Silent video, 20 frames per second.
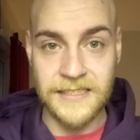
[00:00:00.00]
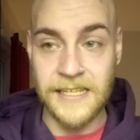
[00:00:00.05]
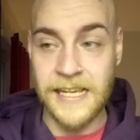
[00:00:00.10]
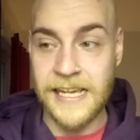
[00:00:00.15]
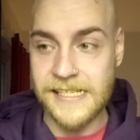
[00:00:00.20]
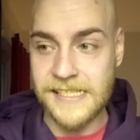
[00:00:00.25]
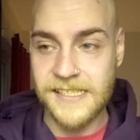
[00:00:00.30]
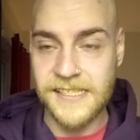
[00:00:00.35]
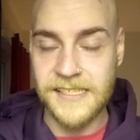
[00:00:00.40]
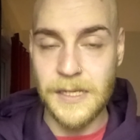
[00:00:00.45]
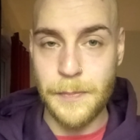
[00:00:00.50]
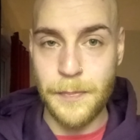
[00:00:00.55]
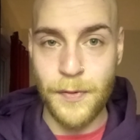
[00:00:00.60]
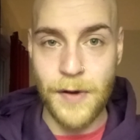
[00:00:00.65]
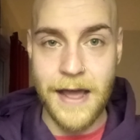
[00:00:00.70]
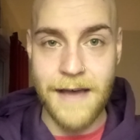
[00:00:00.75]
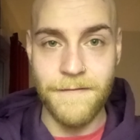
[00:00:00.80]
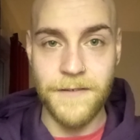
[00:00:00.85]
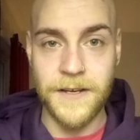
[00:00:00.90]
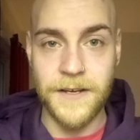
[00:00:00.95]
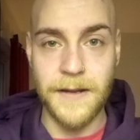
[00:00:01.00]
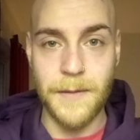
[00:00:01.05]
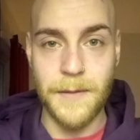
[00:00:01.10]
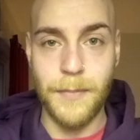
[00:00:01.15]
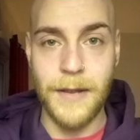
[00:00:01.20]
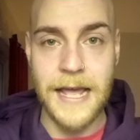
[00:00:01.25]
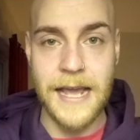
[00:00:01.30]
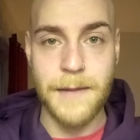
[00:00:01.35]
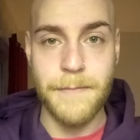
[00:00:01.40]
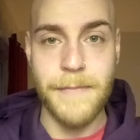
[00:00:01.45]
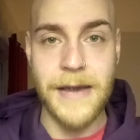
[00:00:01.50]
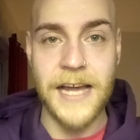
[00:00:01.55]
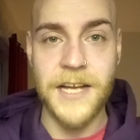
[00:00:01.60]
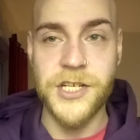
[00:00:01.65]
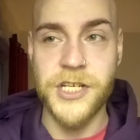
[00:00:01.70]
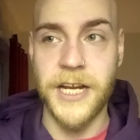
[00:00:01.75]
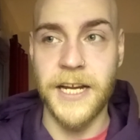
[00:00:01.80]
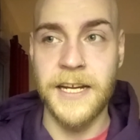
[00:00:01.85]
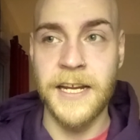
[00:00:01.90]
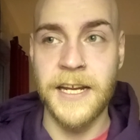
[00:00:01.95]
His depravity, black
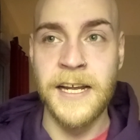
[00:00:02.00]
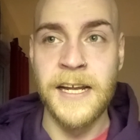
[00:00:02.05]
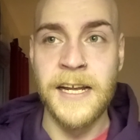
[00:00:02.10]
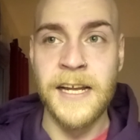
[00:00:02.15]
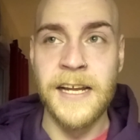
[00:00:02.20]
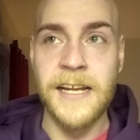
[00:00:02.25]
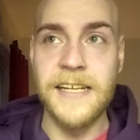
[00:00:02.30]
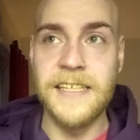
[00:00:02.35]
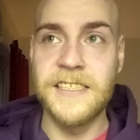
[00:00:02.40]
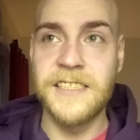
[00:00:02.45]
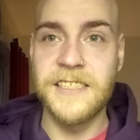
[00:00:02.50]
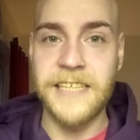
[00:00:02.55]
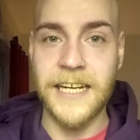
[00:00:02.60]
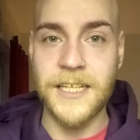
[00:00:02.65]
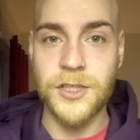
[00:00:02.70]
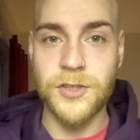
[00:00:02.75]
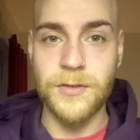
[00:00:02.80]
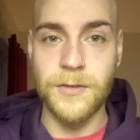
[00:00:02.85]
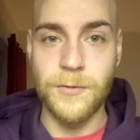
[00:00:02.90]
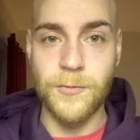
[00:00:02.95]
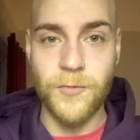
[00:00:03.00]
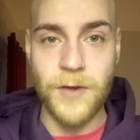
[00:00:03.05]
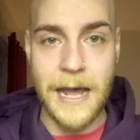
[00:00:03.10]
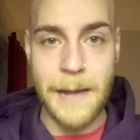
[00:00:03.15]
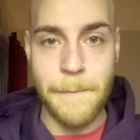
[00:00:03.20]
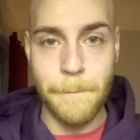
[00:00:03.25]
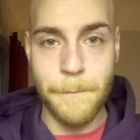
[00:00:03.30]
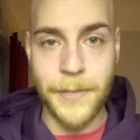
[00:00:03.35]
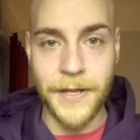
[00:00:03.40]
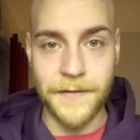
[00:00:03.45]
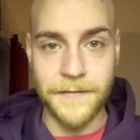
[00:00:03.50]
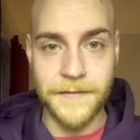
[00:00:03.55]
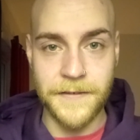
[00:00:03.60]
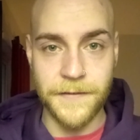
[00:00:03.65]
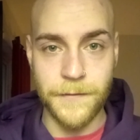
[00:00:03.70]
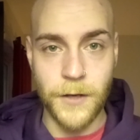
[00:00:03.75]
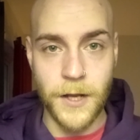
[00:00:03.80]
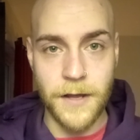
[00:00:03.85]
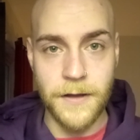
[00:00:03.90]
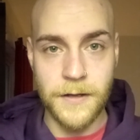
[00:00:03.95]
magic, his sexual rampant
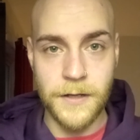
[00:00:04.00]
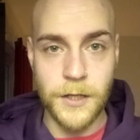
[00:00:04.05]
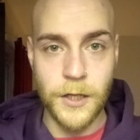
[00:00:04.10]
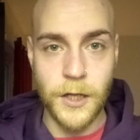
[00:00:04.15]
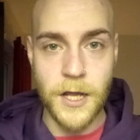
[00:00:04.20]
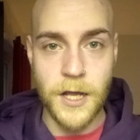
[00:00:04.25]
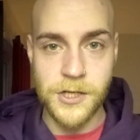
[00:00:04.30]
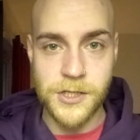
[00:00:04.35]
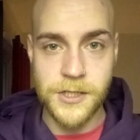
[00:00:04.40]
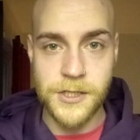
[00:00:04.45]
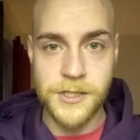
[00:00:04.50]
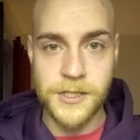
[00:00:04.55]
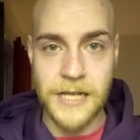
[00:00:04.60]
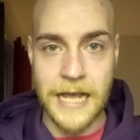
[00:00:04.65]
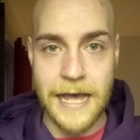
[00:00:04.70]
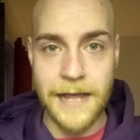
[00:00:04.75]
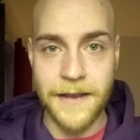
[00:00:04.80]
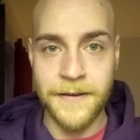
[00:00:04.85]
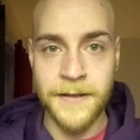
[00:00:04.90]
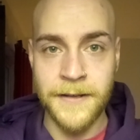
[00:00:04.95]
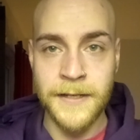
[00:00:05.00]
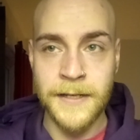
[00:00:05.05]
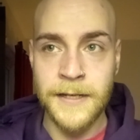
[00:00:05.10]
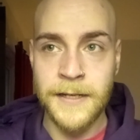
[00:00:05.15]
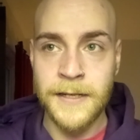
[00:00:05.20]
lusts and